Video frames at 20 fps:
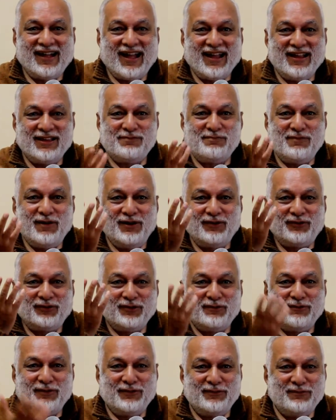I spent
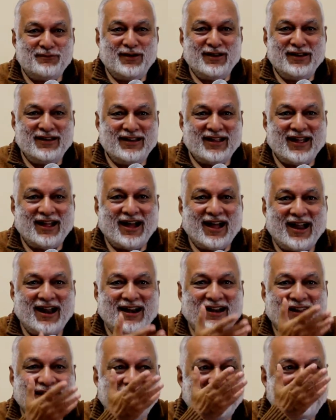so much money. I
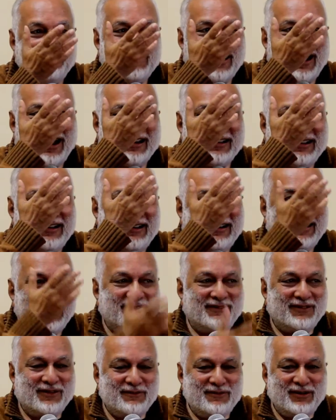had an
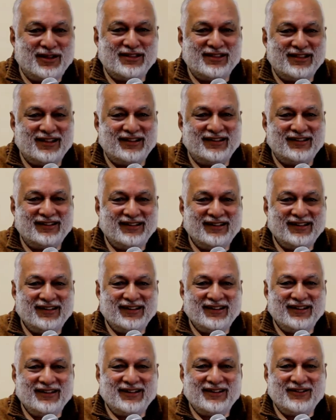architect from
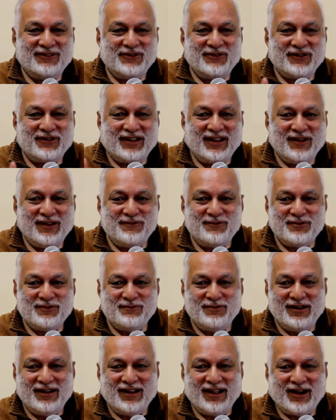London who came to
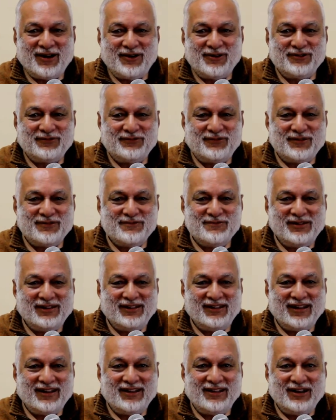build a house for
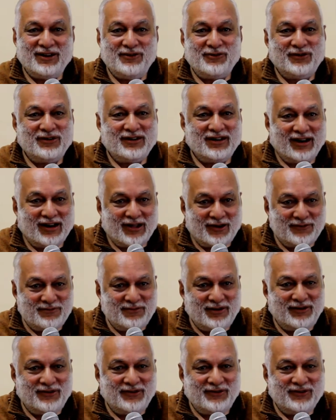me, and they don't allow
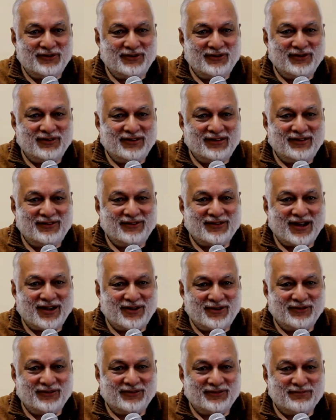me to go into the
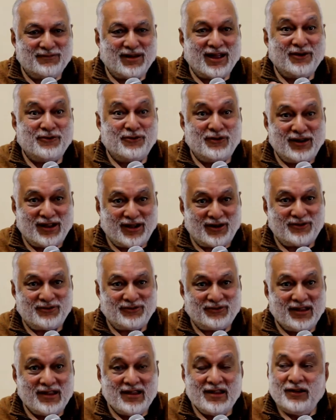house, my own
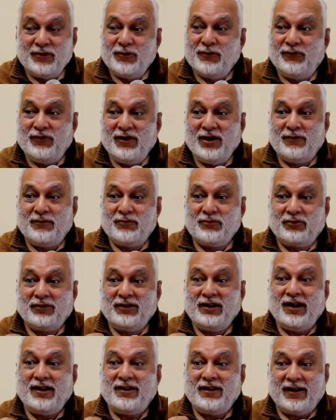house. You
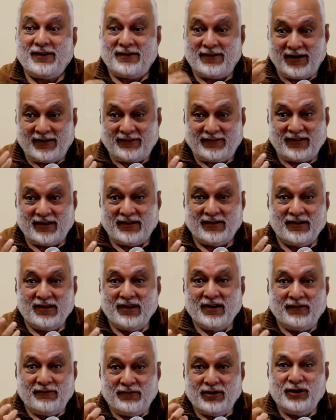feel great attraction
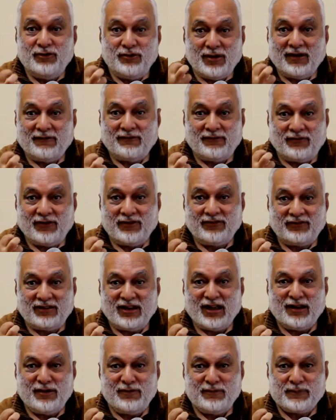when you have first
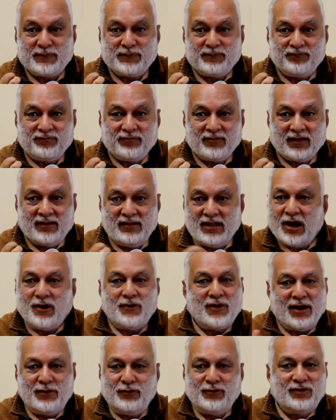time.
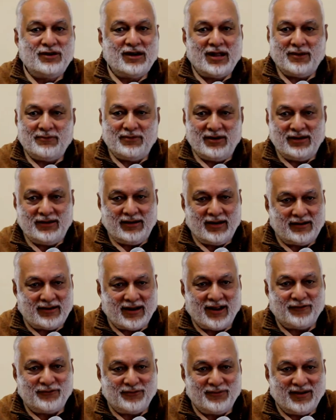Now I don't have any
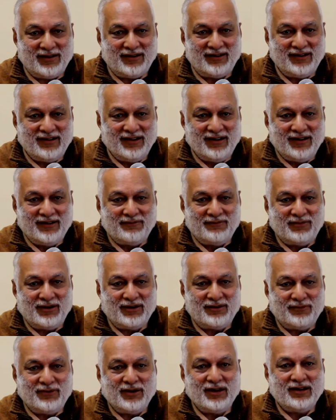attachment,
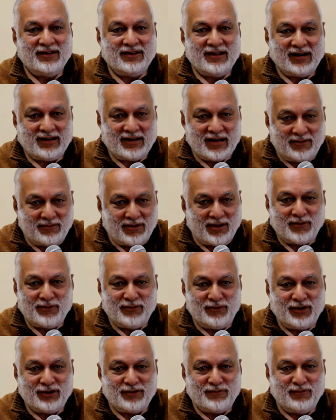but when that time I
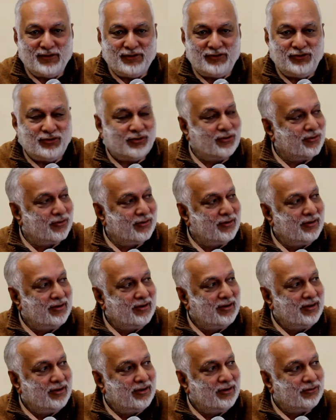was not mature,
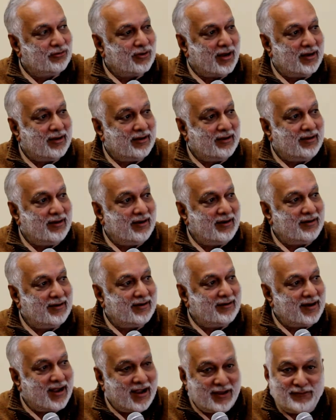so I had a great
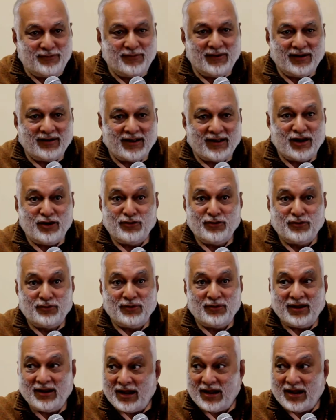attachment. I know